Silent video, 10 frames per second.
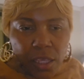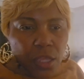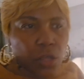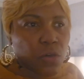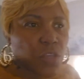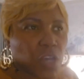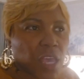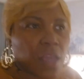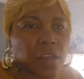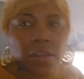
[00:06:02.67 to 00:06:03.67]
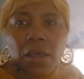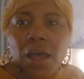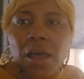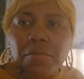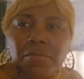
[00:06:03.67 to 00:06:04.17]
you know, you can't
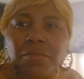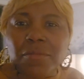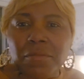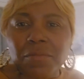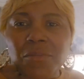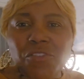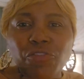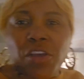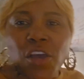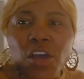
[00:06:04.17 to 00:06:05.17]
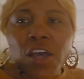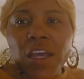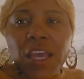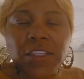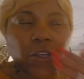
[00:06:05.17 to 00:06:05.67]
um,
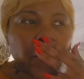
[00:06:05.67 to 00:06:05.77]
get